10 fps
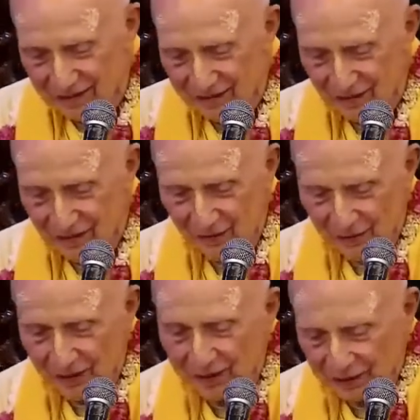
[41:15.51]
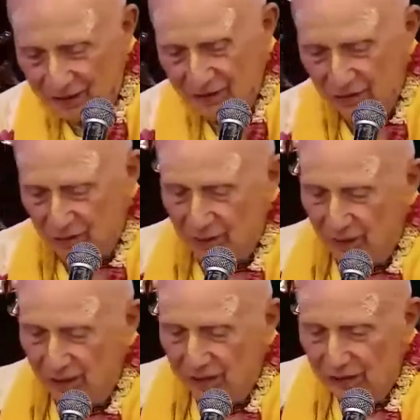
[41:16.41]
so, so the
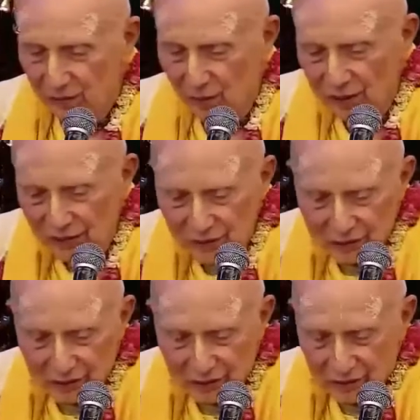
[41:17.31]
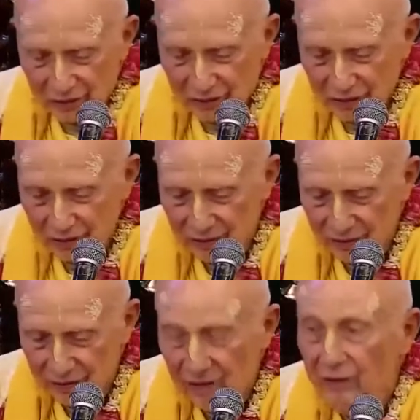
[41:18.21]
point is, what is a curse
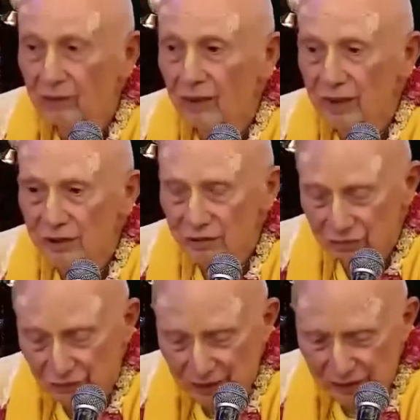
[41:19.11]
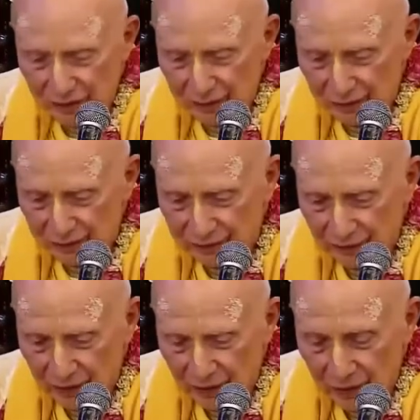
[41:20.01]
and what is favorable?
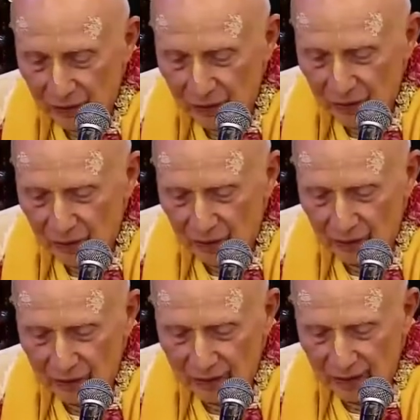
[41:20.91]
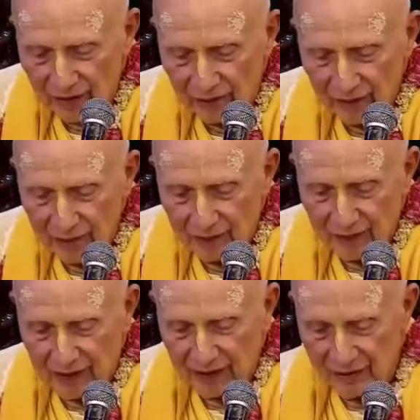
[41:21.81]
What are the heavenly
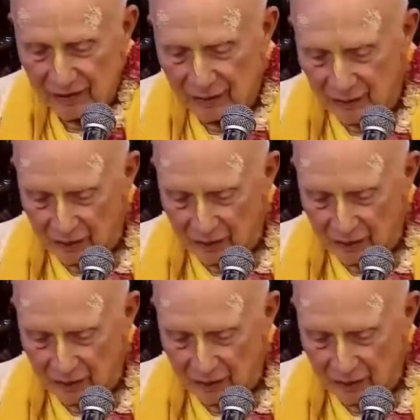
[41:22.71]
planets